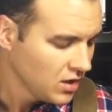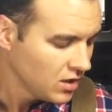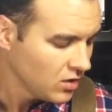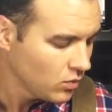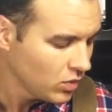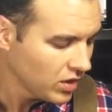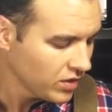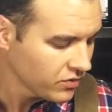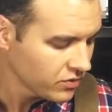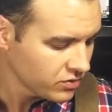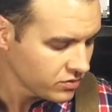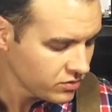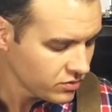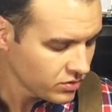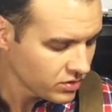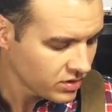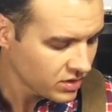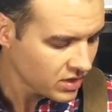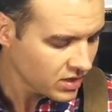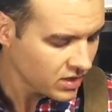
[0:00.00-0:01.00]
while they're
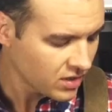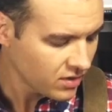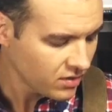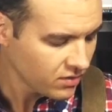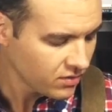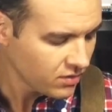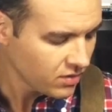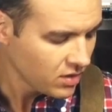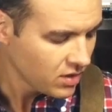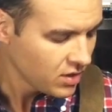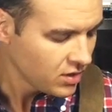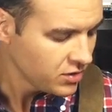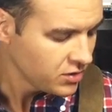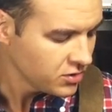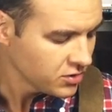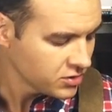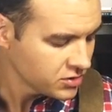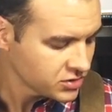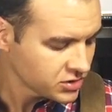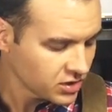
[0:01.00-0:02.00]
doing that,
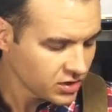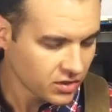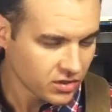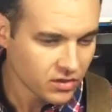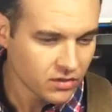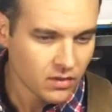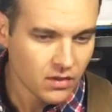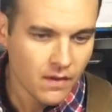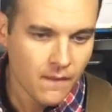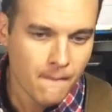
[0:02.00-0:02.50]
you're just going to,